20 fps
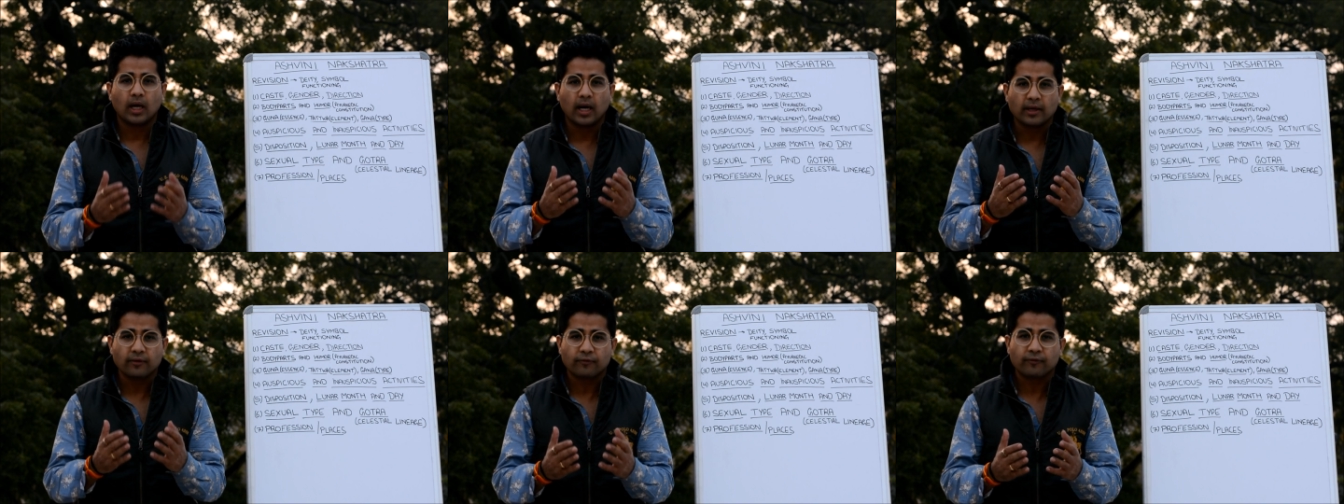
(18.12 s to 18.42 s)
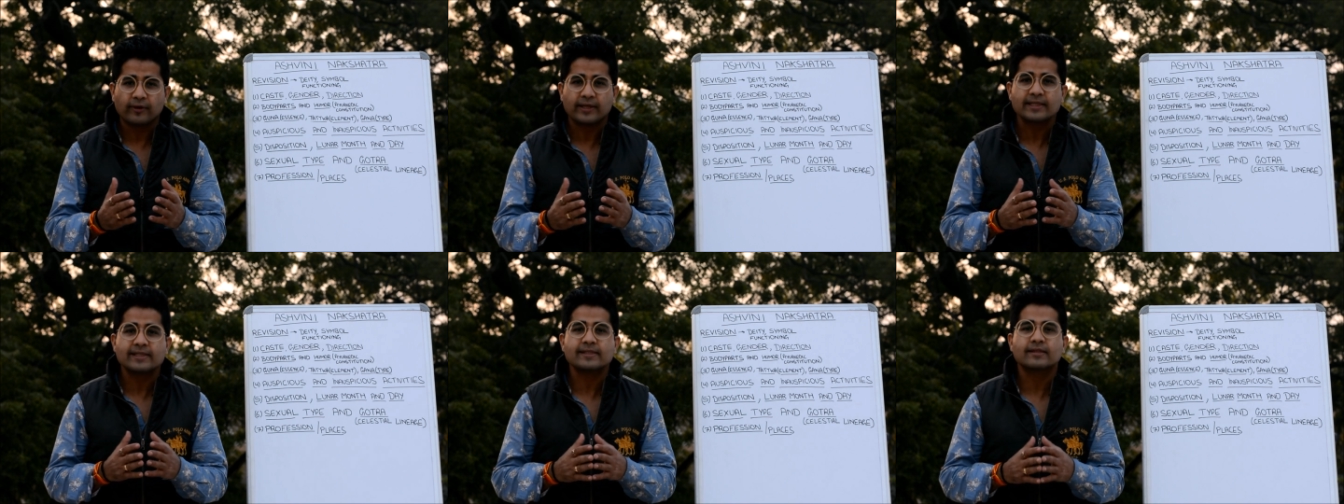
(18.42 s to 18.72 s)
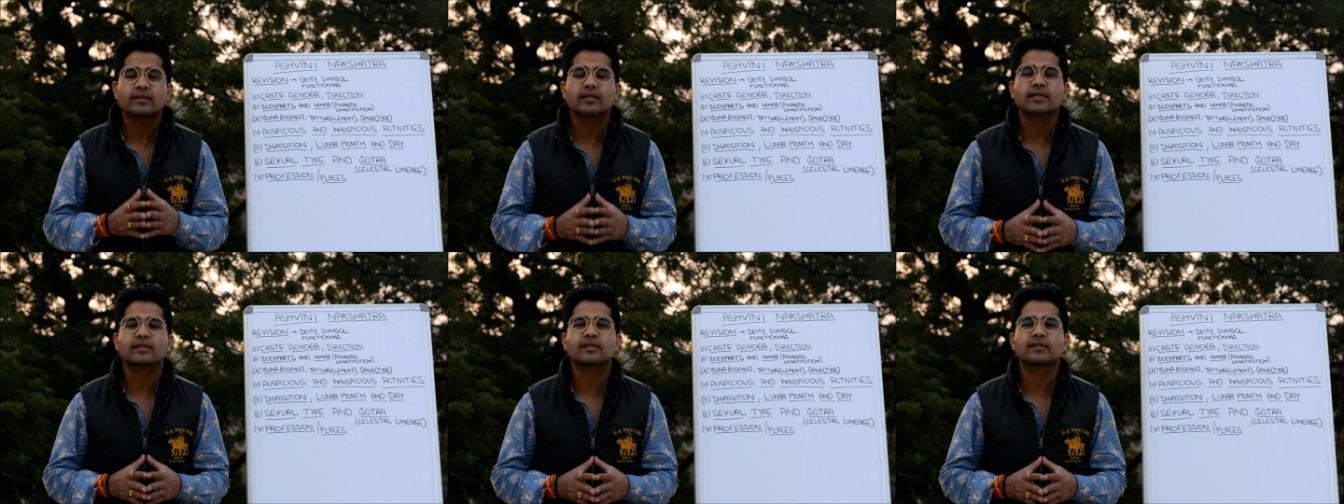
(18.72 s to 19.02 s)
friends,
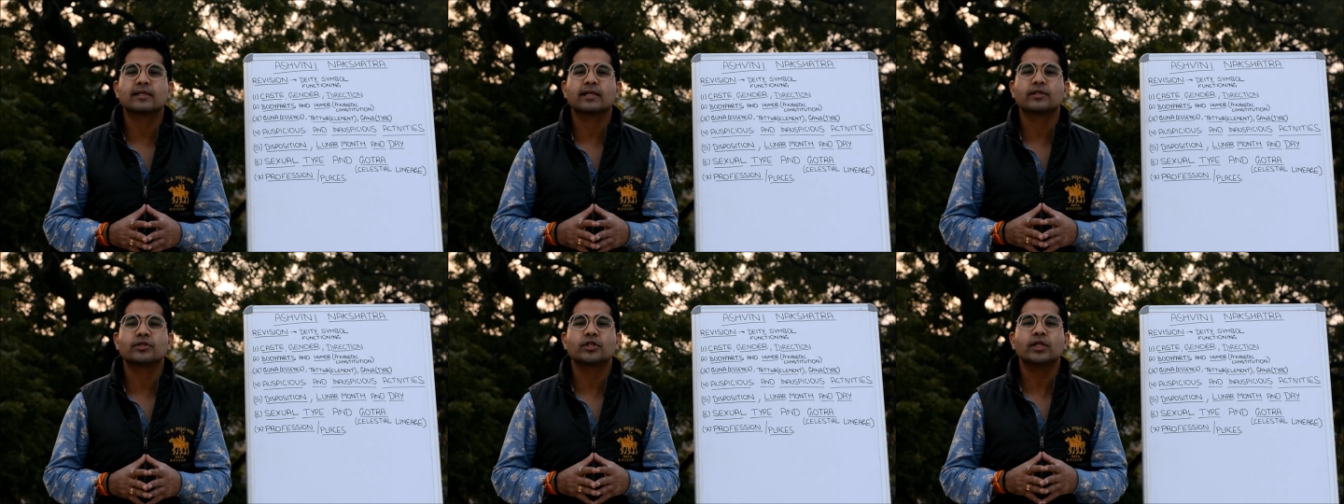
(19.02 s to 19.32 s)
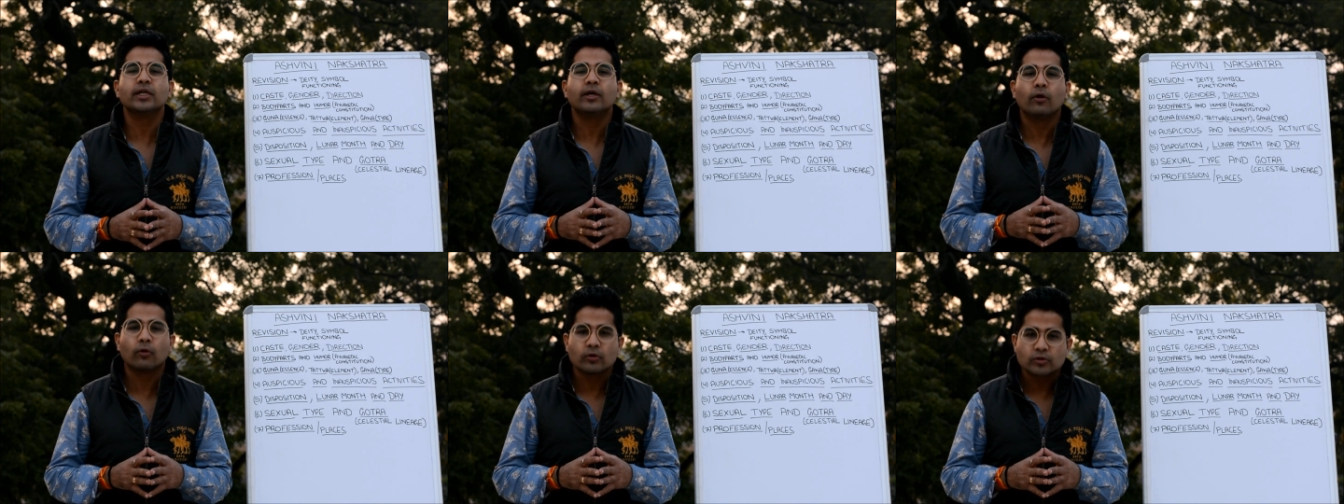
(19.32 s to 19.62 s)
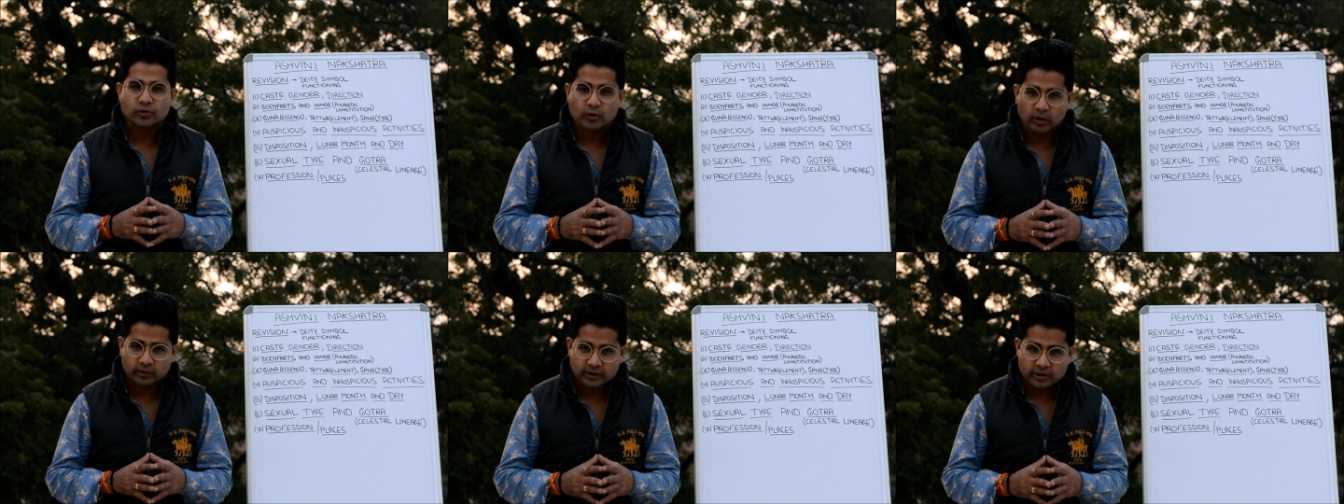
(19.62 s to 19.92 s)
this is NJ,
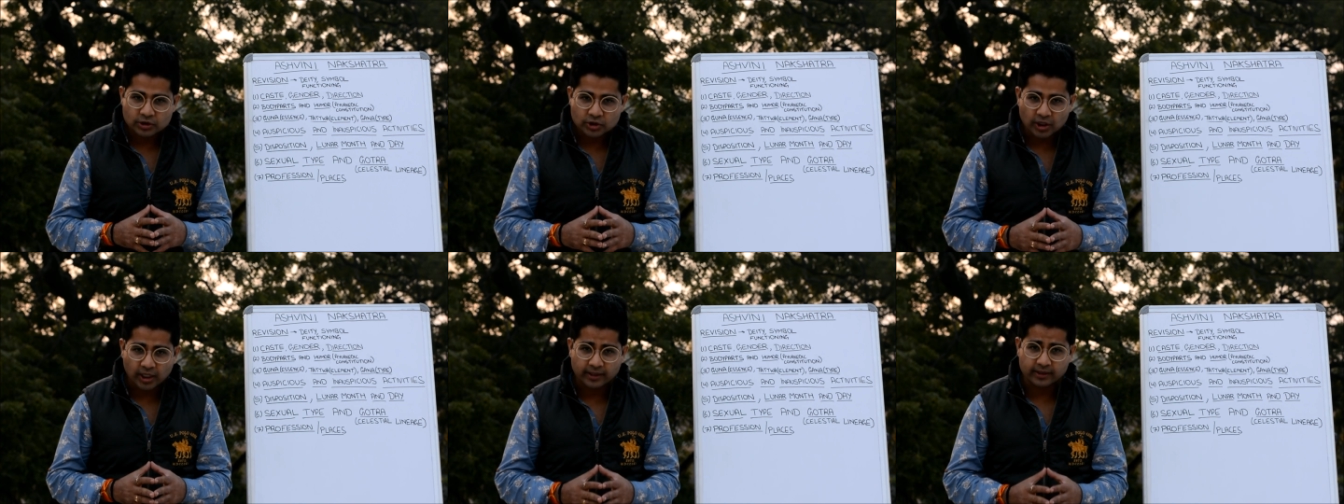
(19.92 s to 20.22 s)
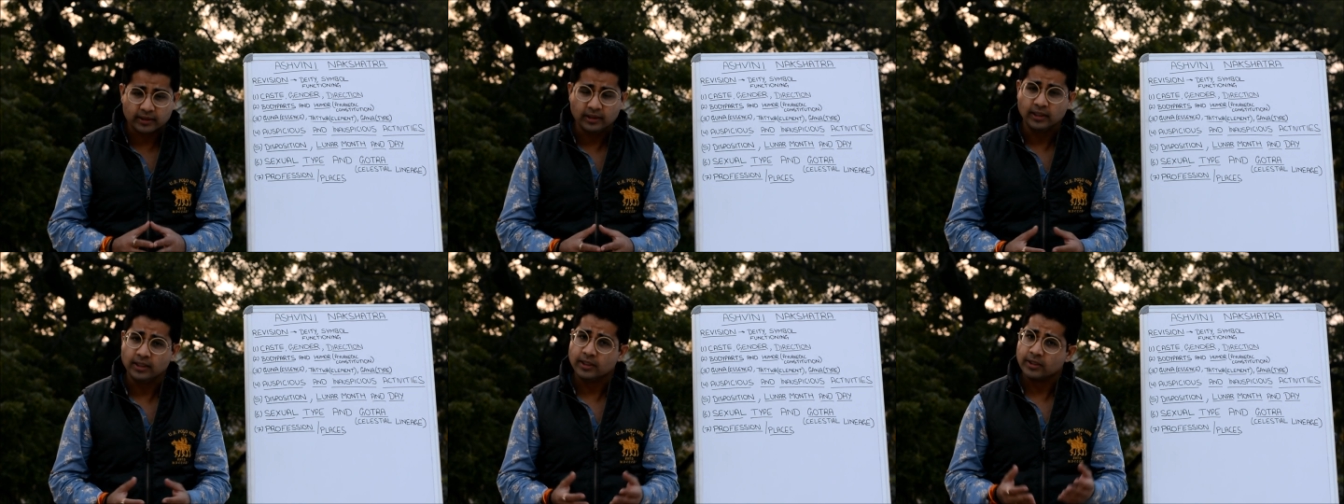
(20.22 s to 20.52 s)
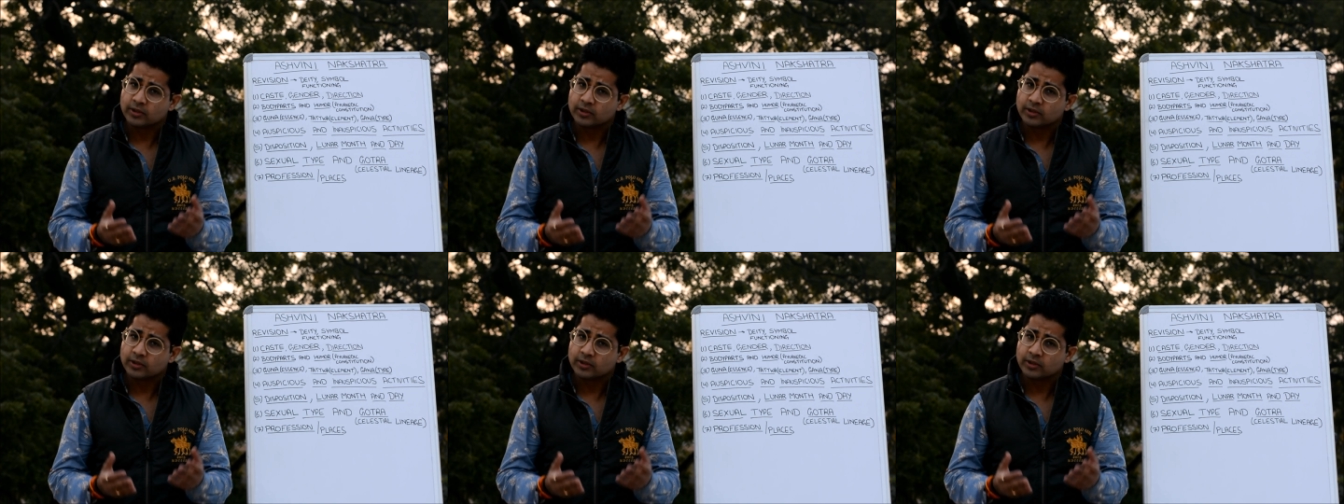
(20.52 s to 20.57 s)
host on this channel.